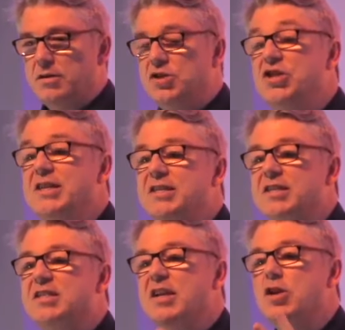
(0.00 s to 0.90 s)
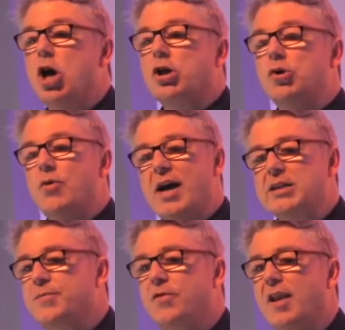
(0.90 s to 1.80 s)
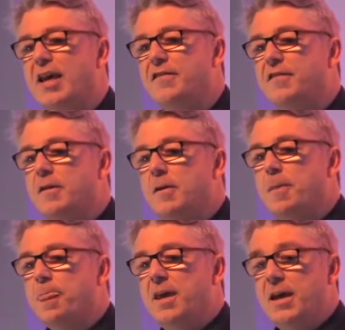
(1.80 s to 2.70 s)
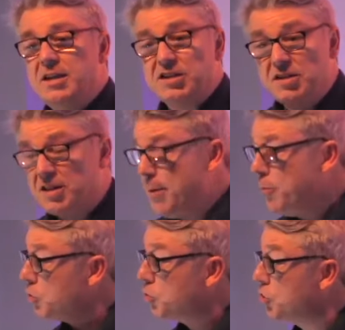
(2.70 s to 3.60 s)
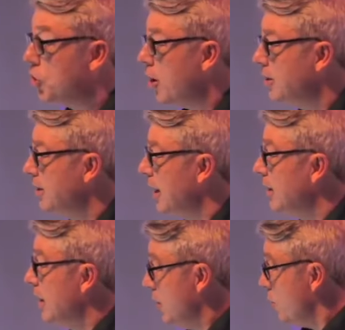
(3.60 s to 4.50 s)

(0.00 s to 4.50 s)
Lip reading: Jesus did not grasp for life. His disciples were shocked at that.